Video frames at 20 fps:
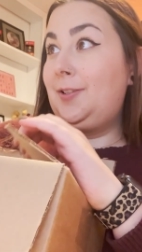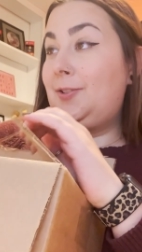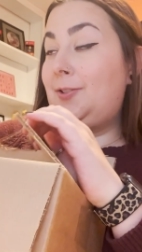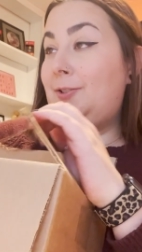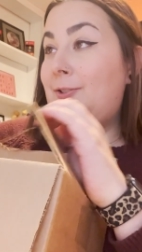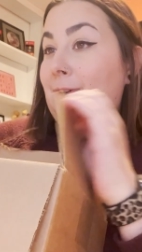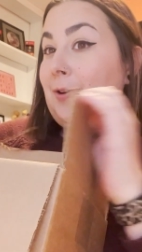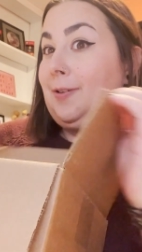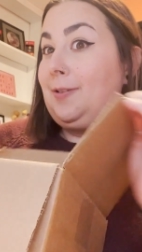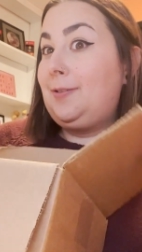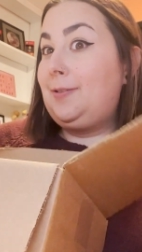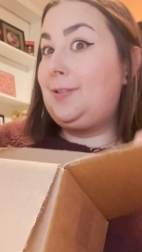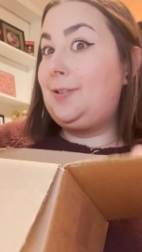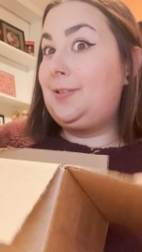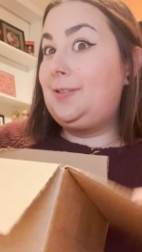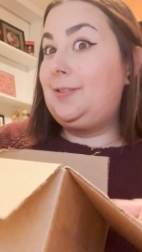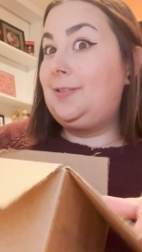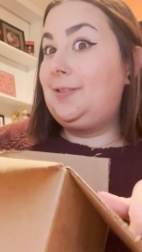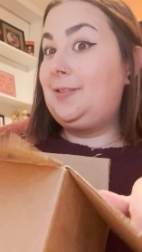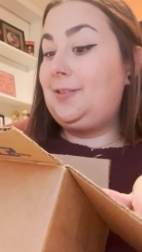
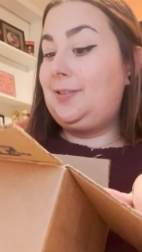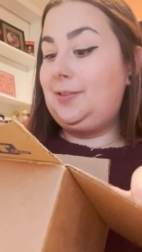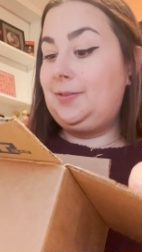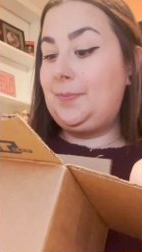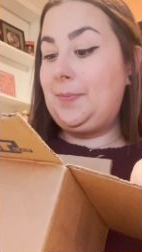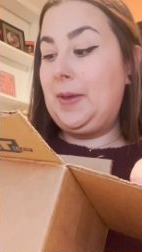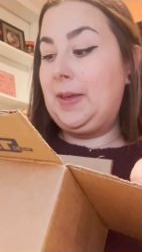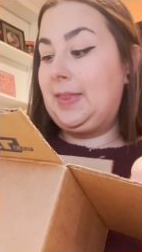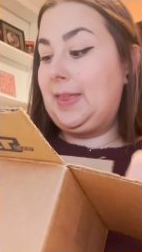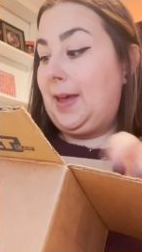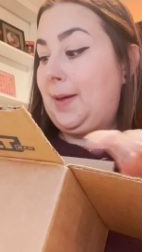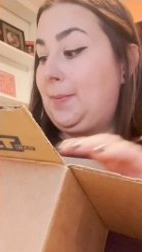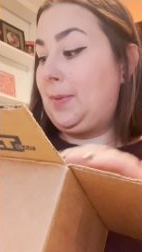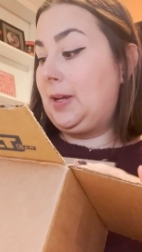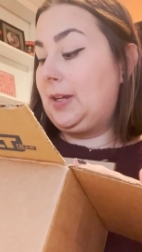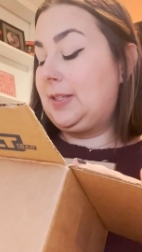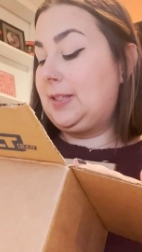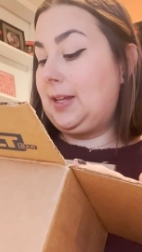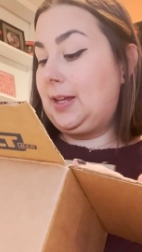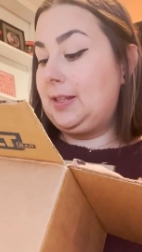So make that
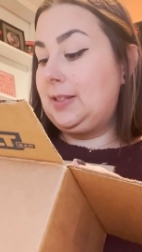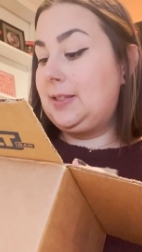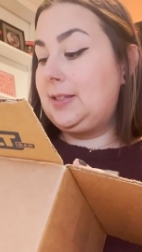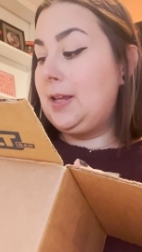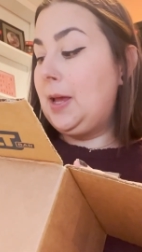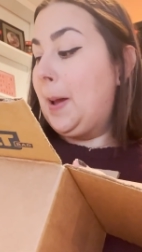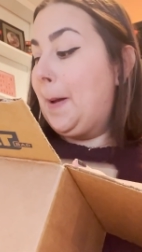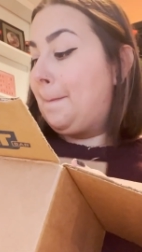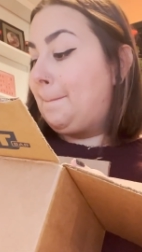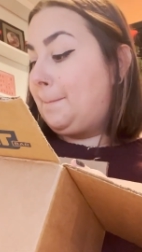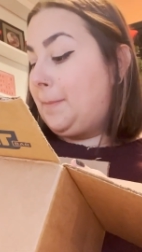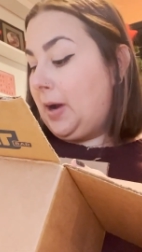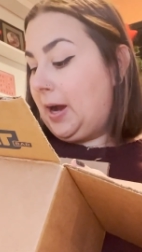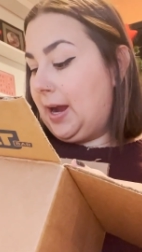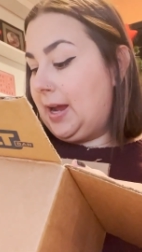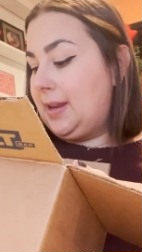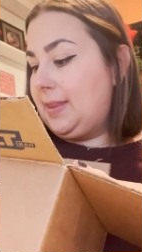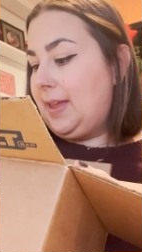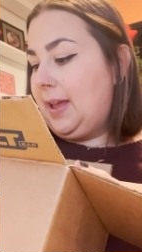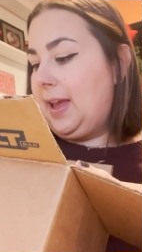make sense.
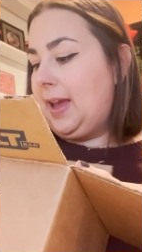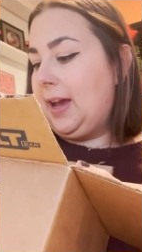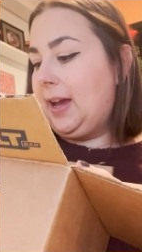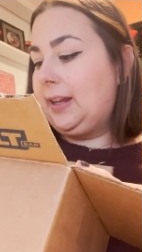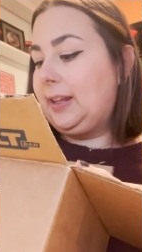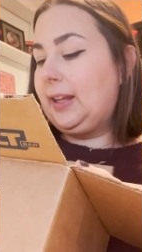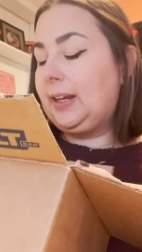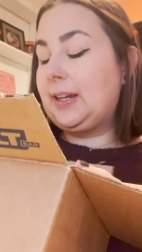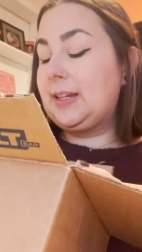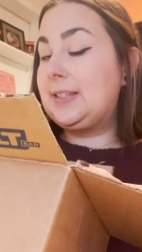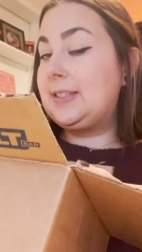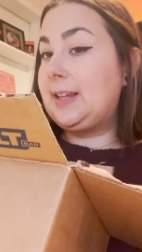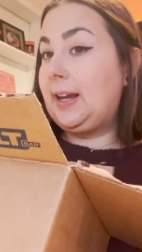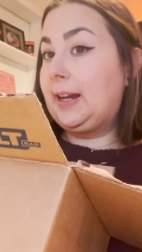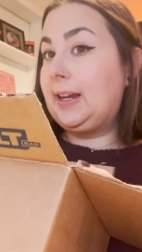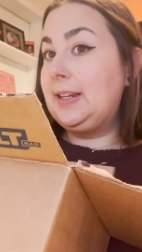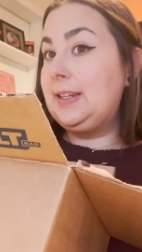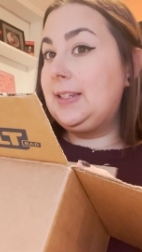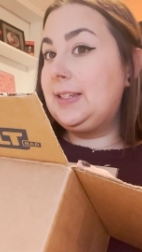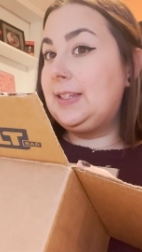But they had like a
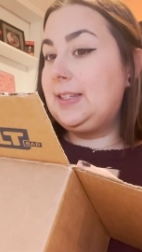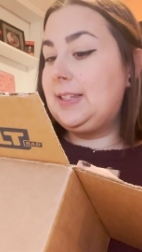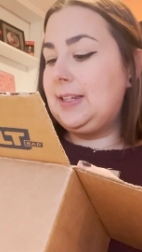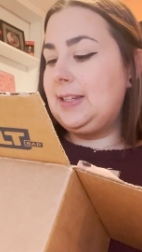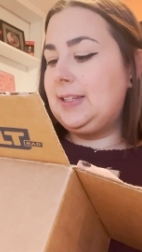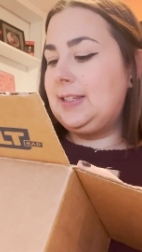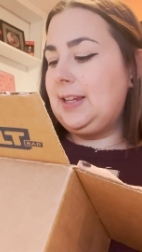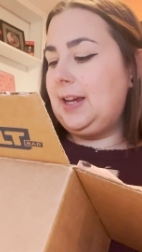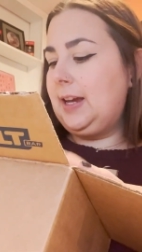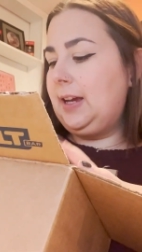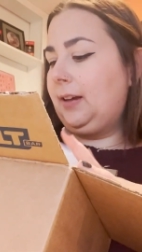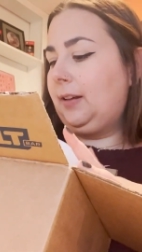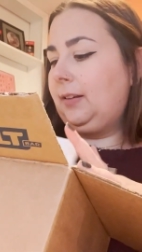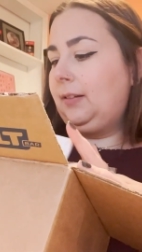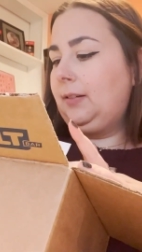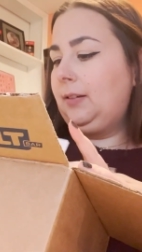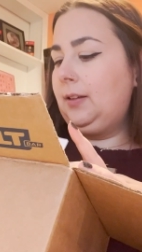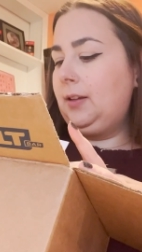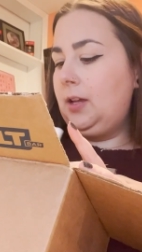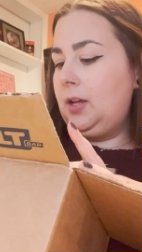second
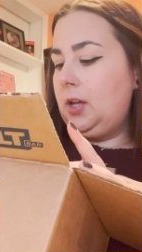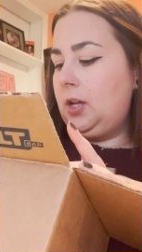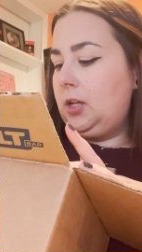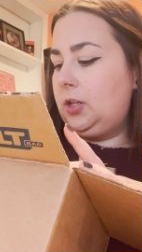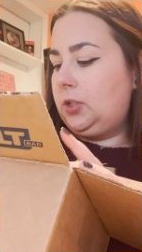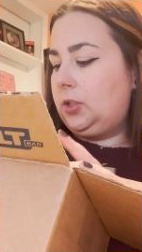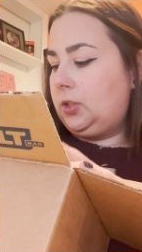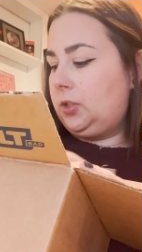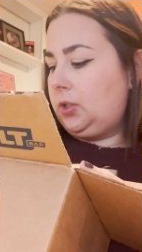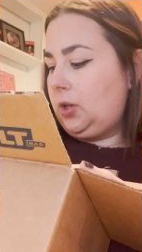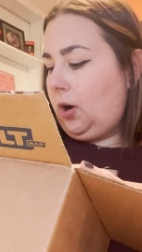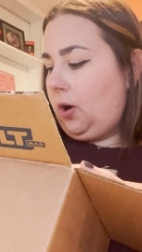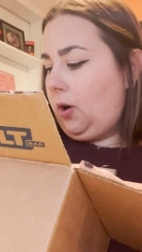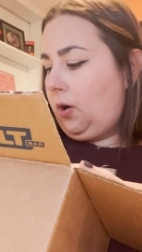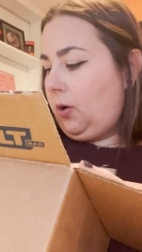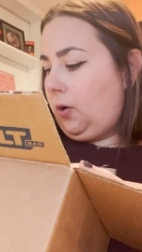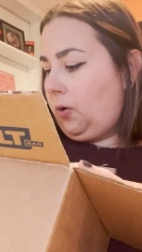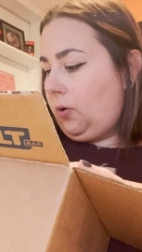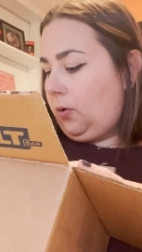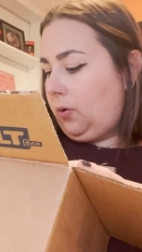sale.
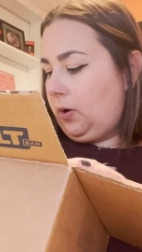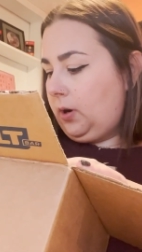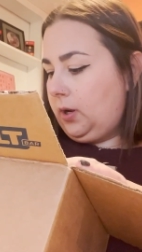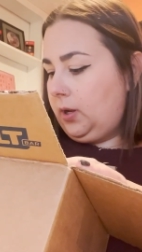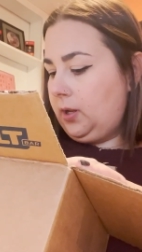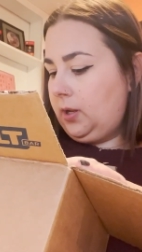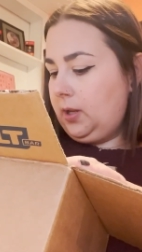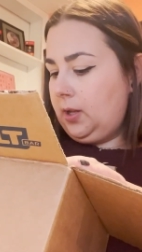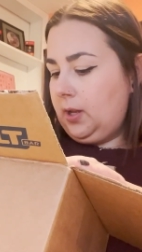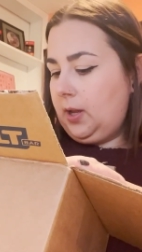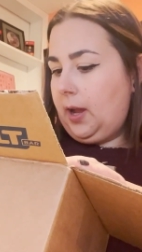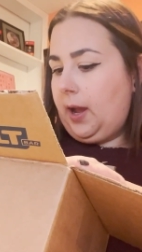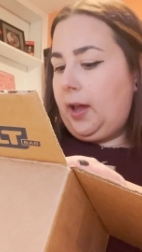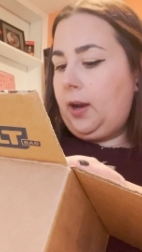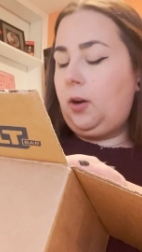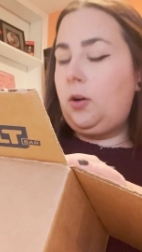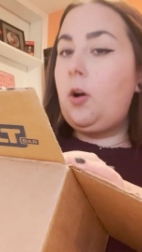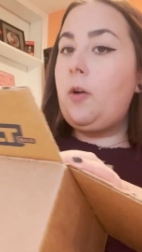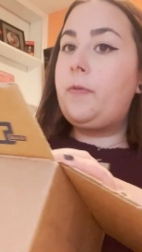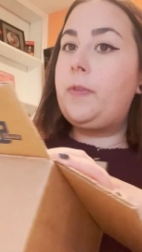So I
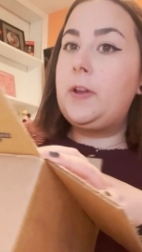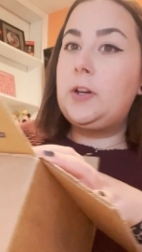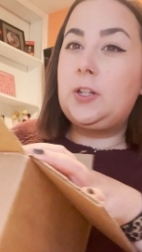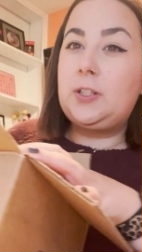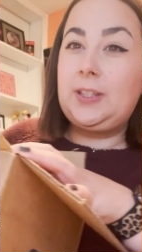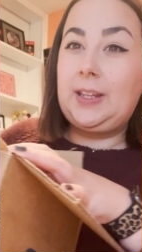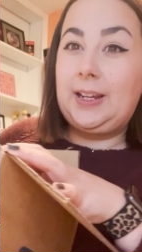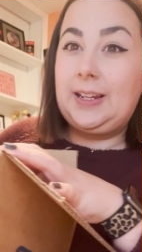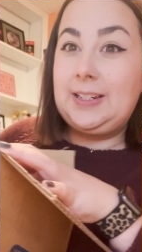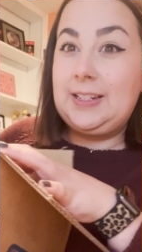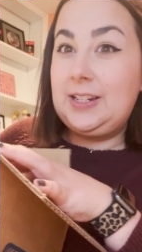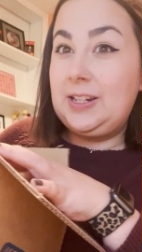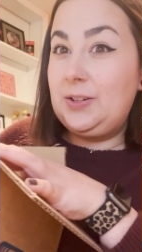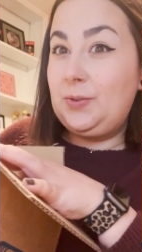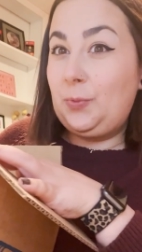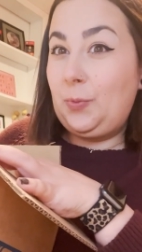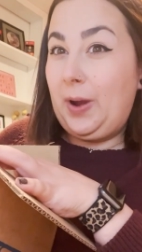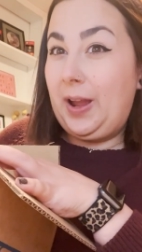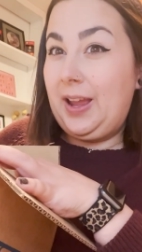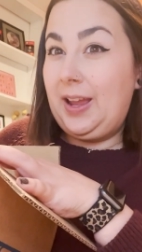don't know if they just like
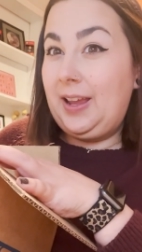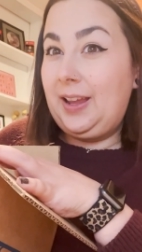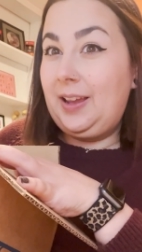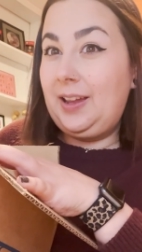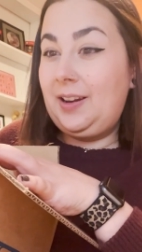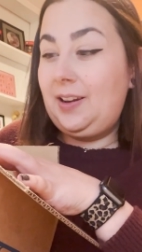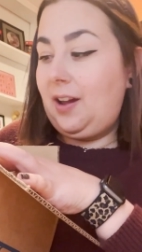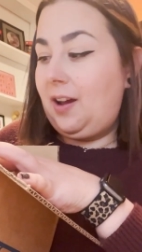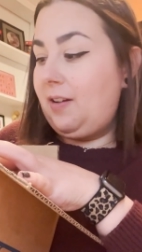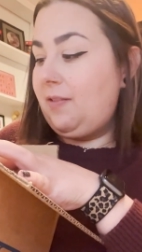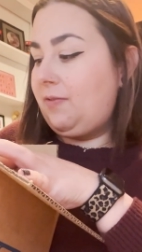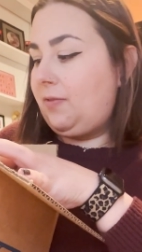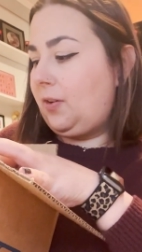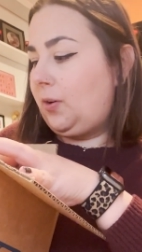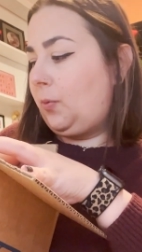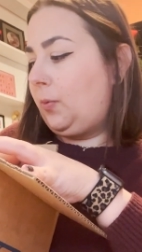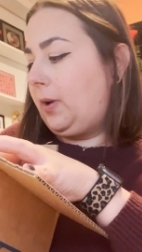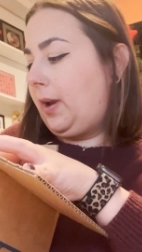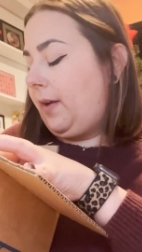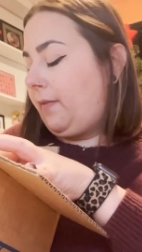didn't weigh enough
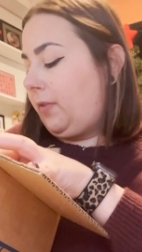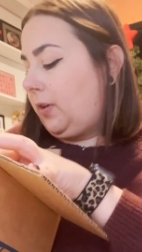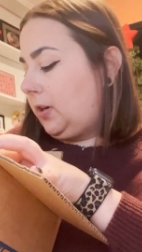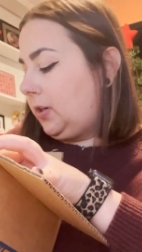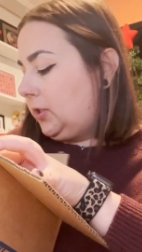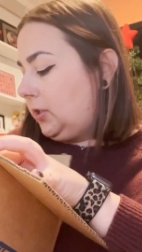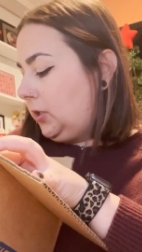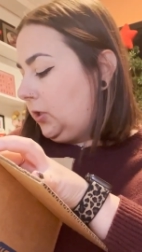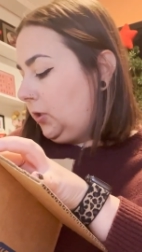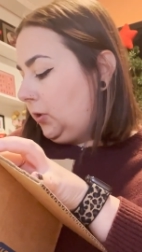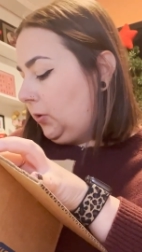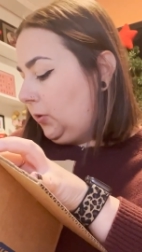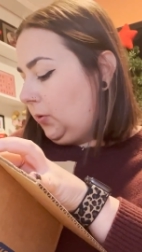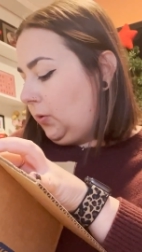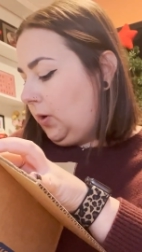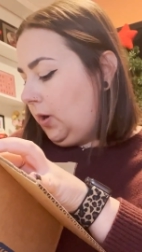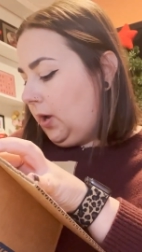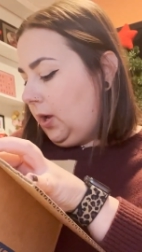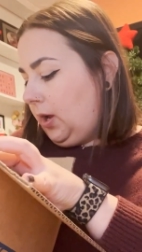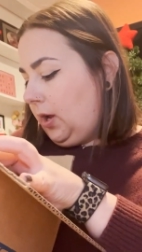or whatever
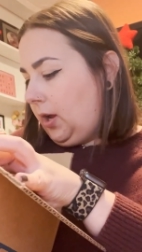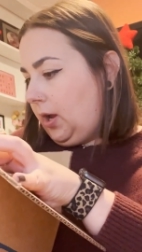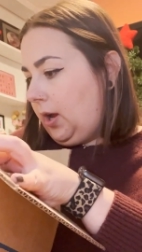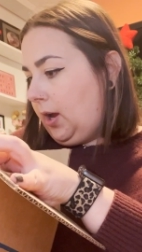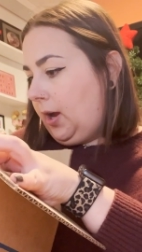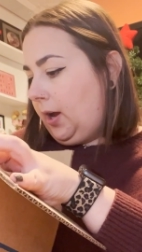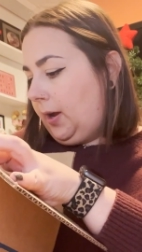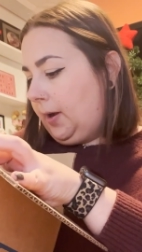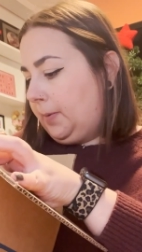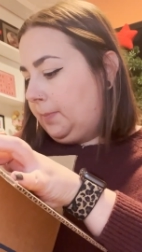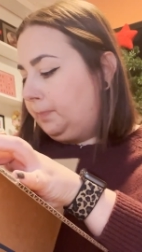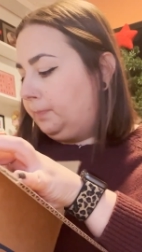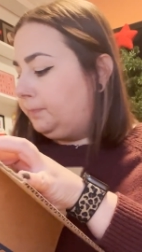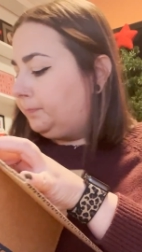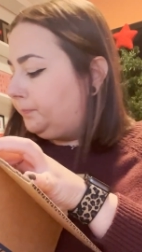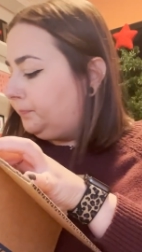to, um,